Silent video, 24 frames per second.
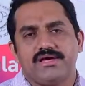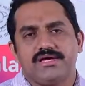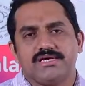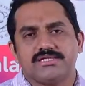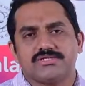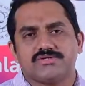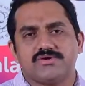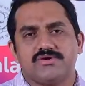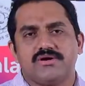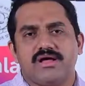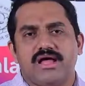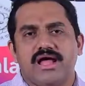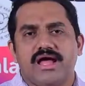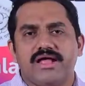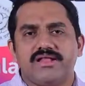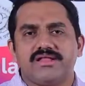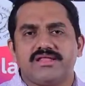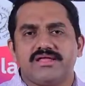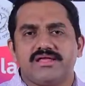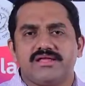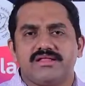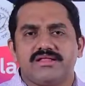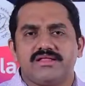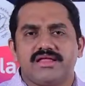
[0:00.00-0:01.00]
So
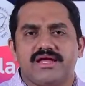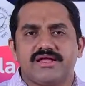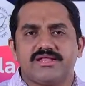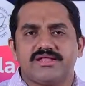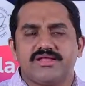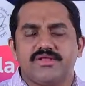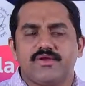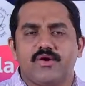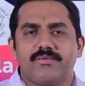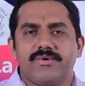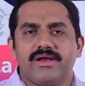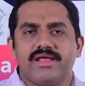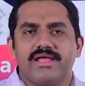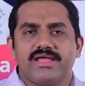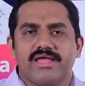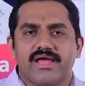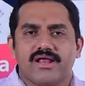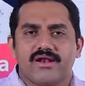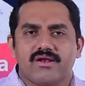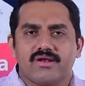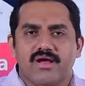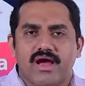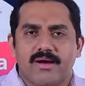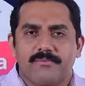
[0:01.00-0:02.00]
that nobody
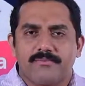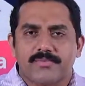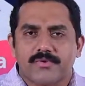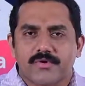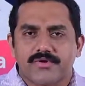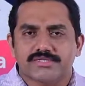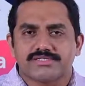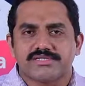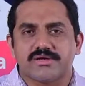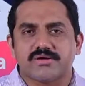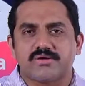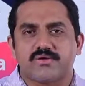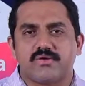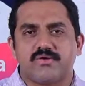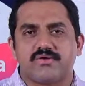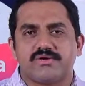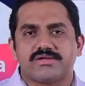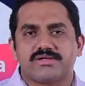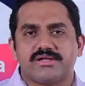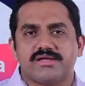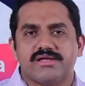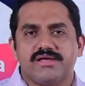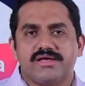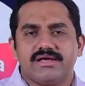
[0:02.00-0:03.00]
can approach the
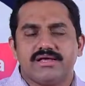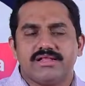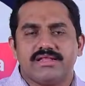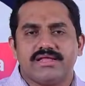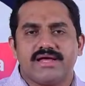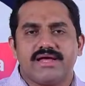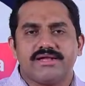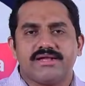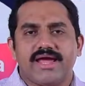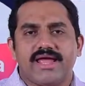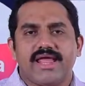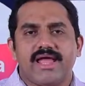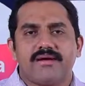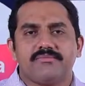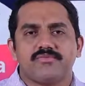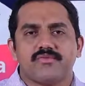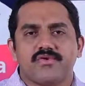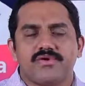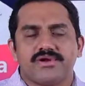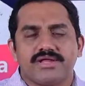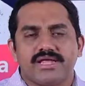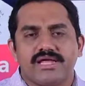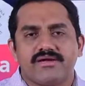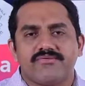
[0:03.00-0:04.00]
court that I am
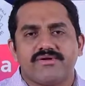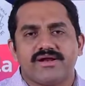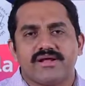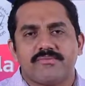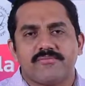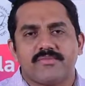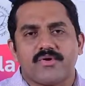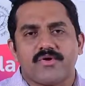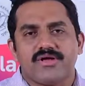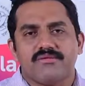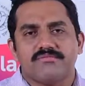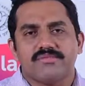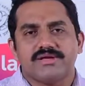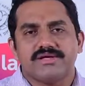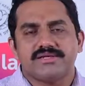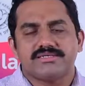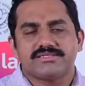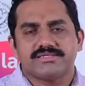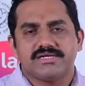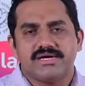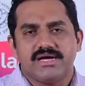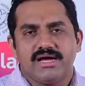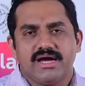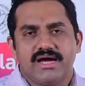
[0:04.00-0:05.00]
not given
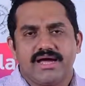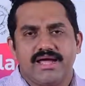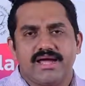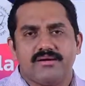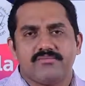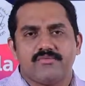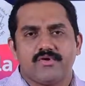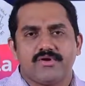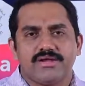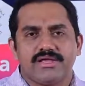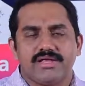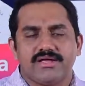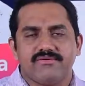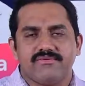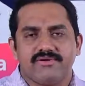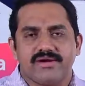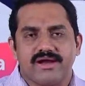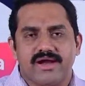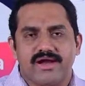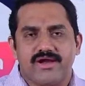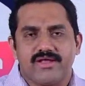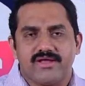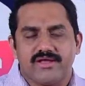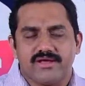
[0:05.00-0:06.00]
employment, I am not given
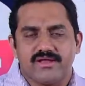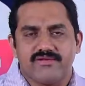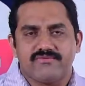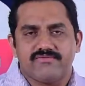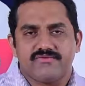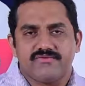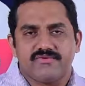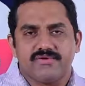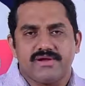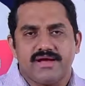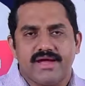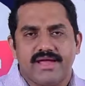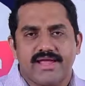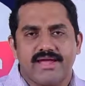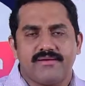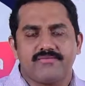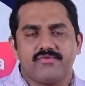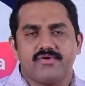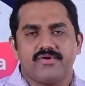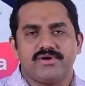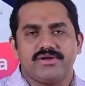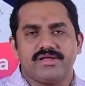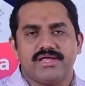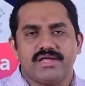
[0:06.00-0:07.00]
adequate food, I
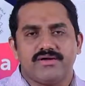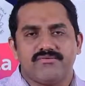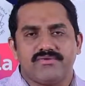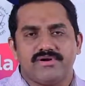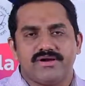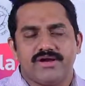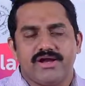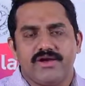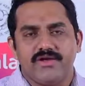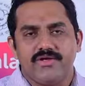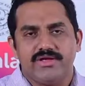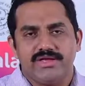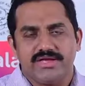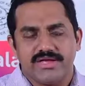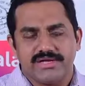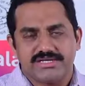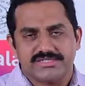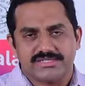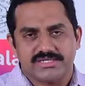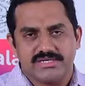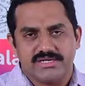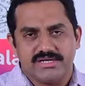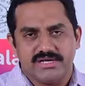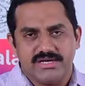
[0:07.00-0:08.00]
am not given
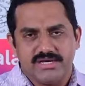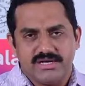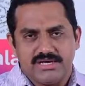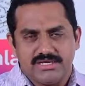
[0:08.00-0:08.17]
education.